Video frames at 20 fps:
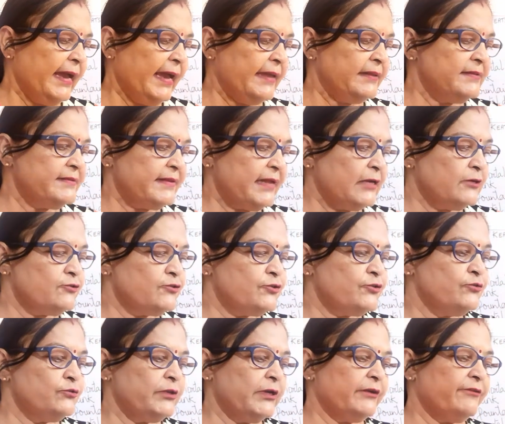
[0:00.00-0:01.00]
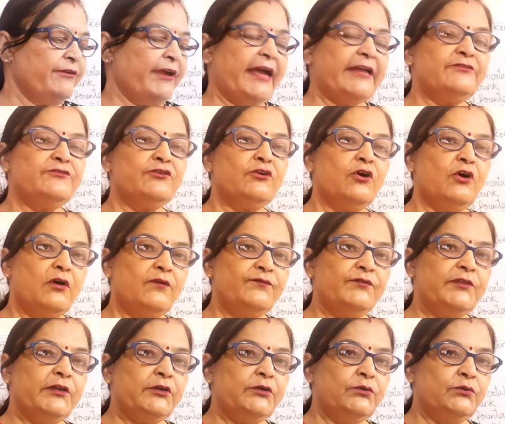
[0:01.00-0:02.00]
And such to the grandeur
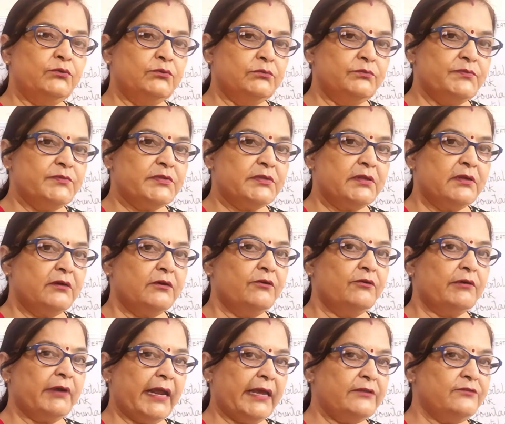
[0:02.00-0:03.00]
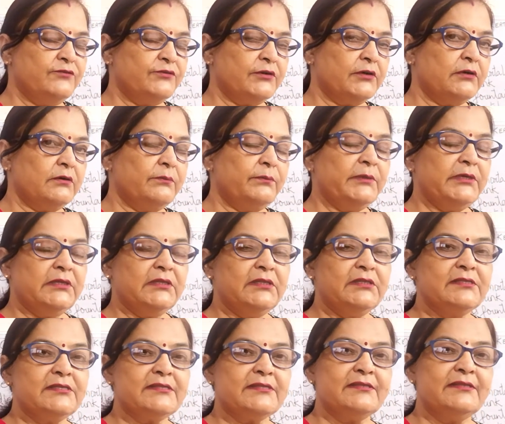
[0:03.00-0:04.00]
of the dooms. Grandeur
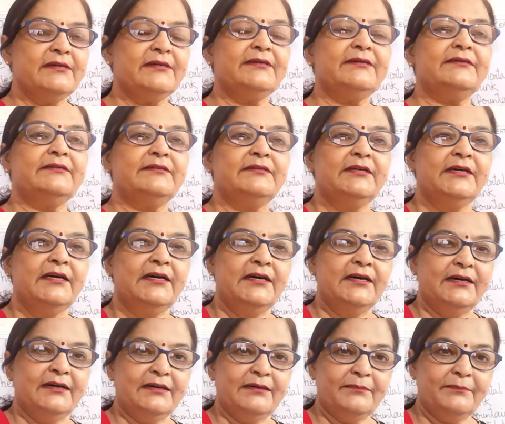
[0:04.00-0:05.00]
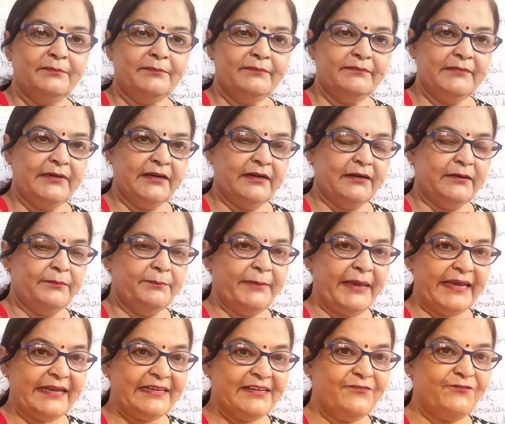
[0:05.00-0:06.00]
means the um, uh,
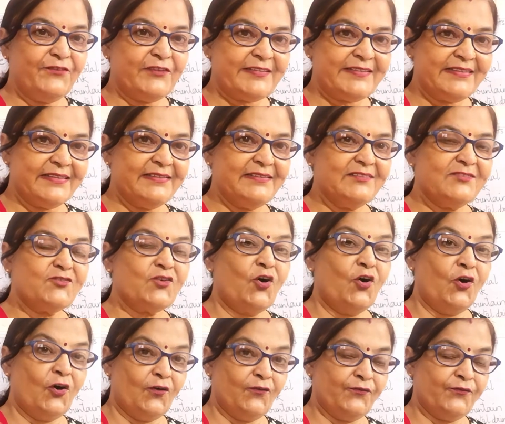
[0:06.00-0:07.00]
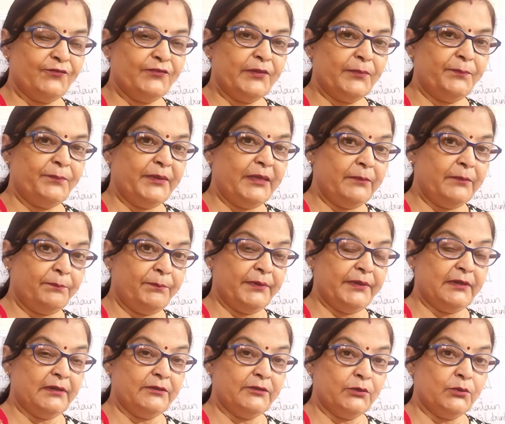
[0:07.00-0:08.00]
magnificence of the
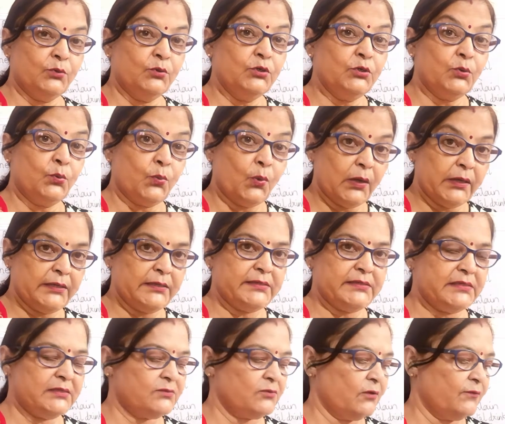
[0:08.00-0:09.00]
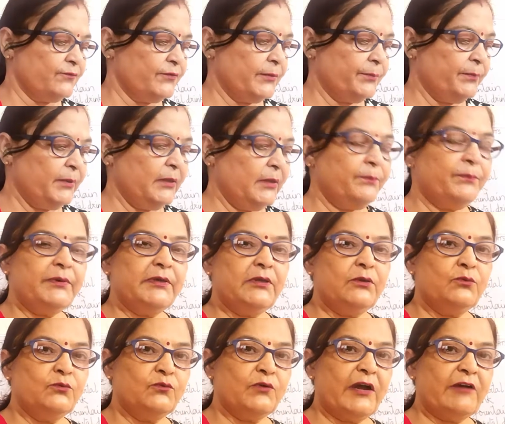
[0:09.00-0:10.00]
people, the good qualities of the
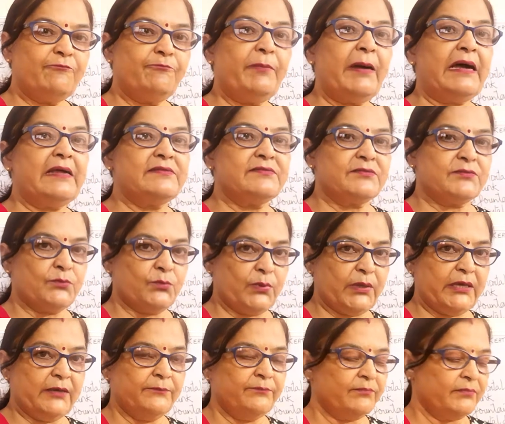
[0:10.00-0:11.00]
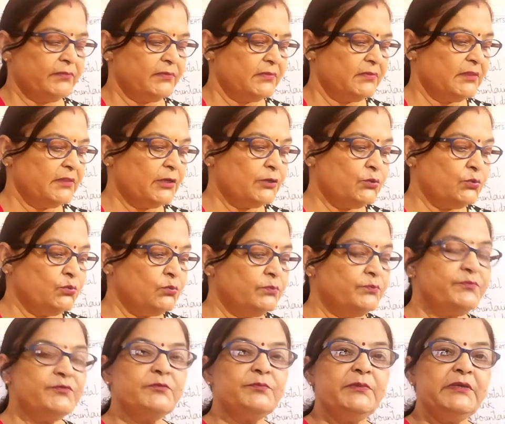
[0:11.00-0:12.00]
people who have passed away. The
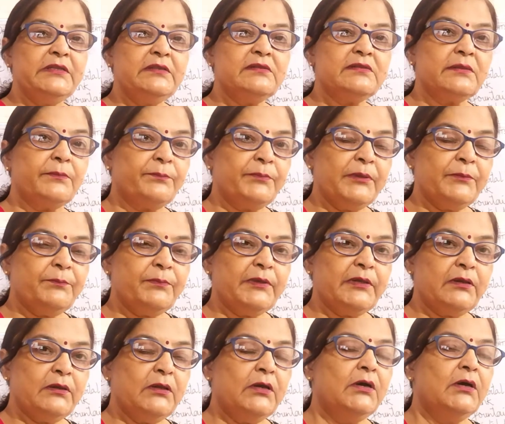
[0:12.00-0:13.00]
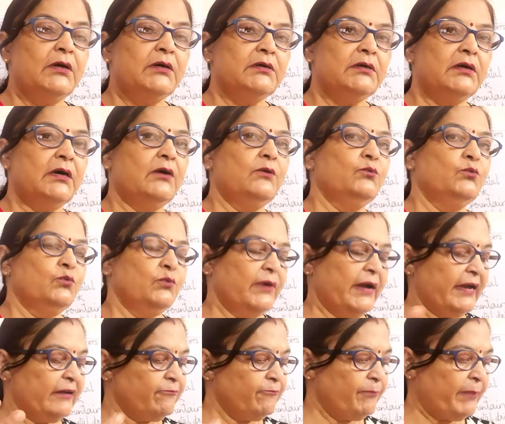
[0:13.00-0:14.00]
dooms means the people uh, who
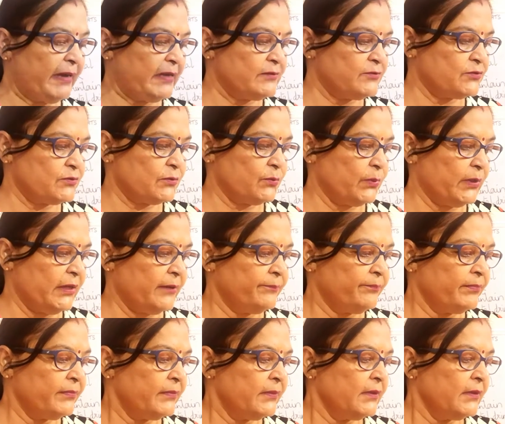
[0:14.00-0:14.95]
have passed away.